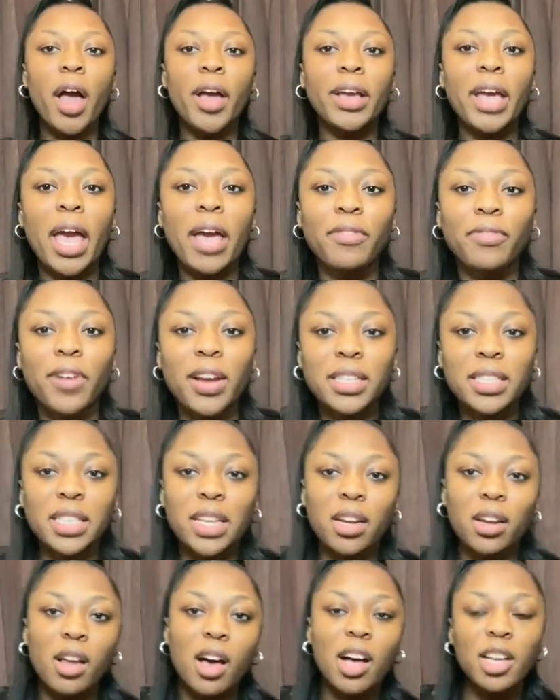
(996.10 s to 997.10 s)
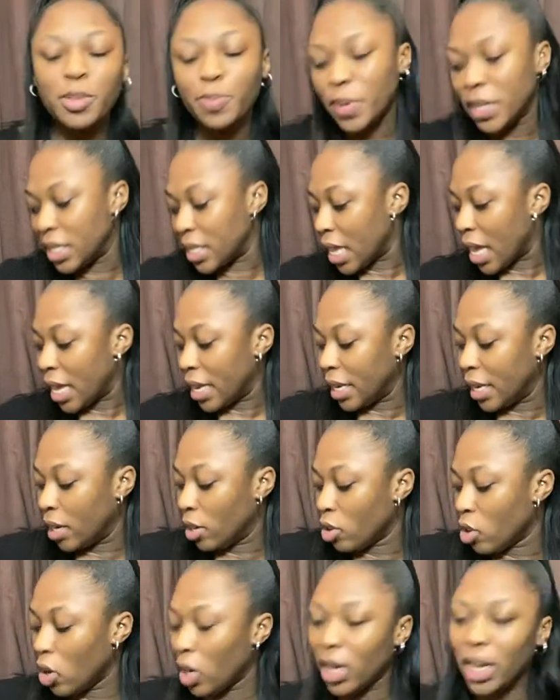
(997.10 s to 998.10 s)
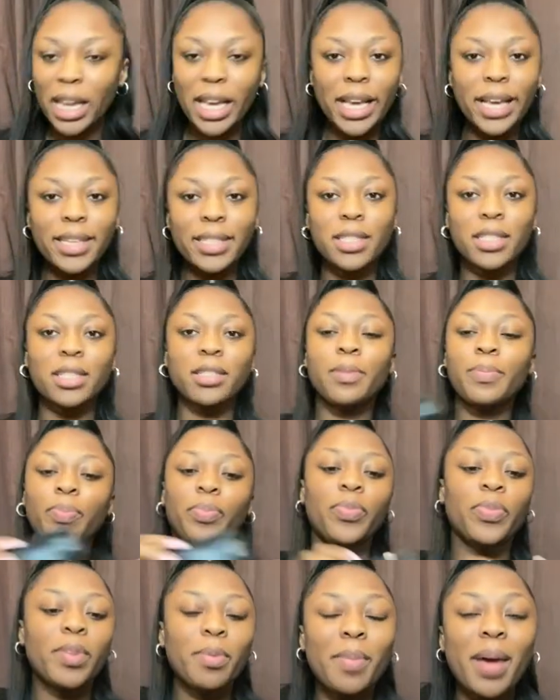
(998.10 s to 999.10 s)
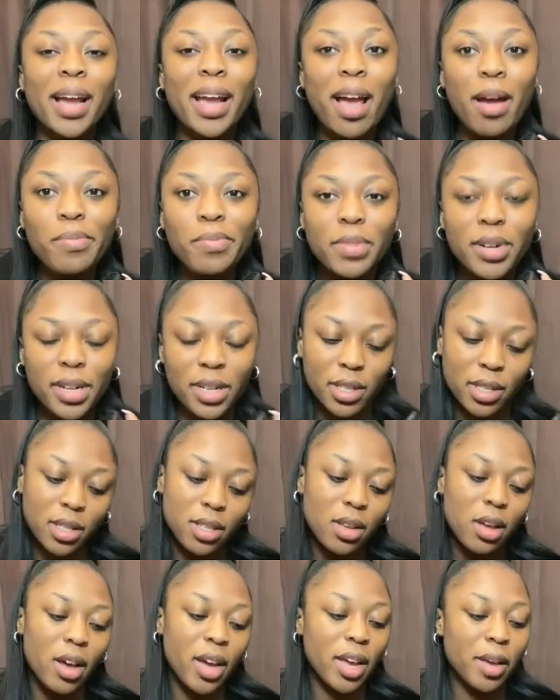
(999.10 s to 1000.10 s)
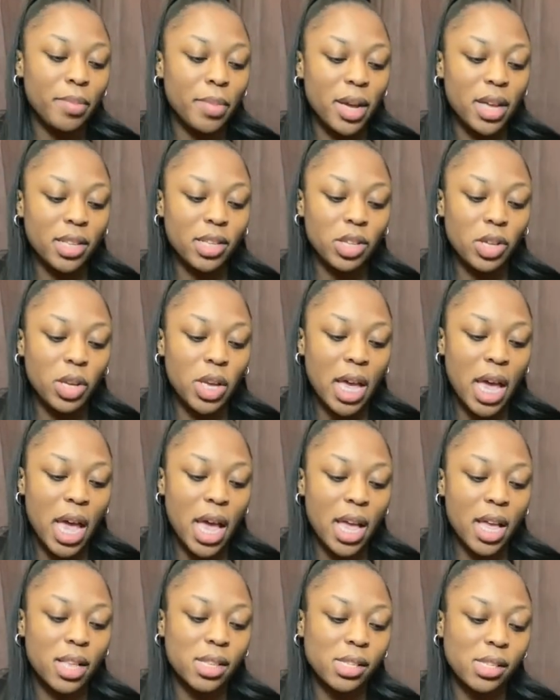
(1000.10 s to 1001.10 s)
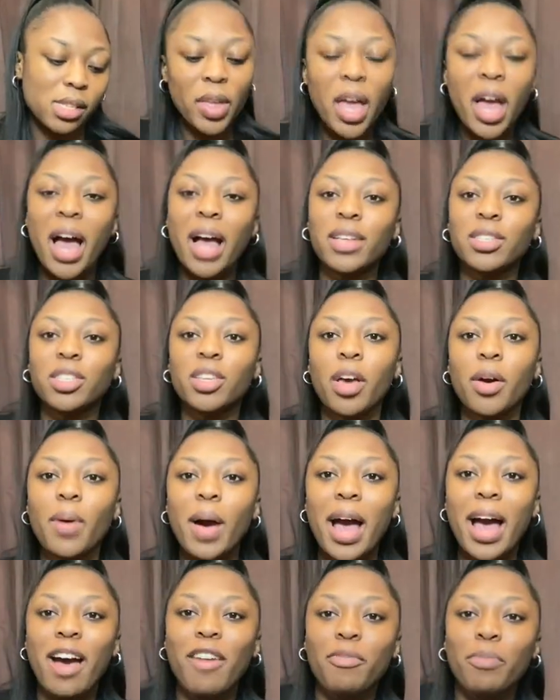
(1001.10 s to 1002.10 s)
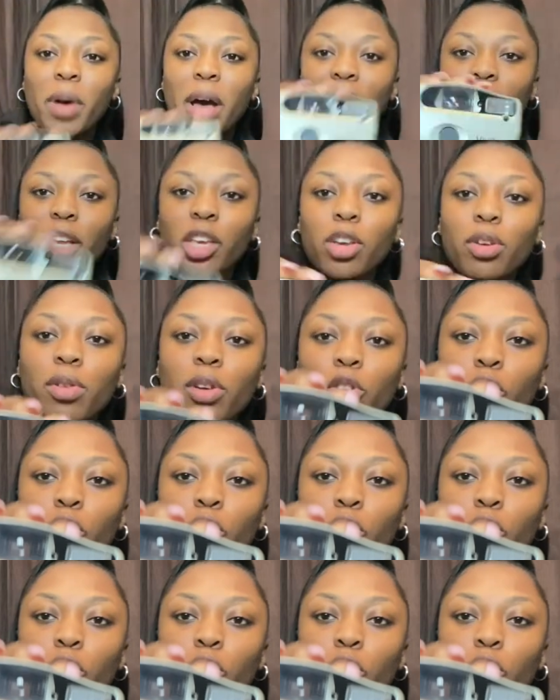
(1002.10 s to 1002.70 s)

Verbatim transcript: Okay, friends, and last but certainly not least, my cameras are in my suitcase. So I have my cute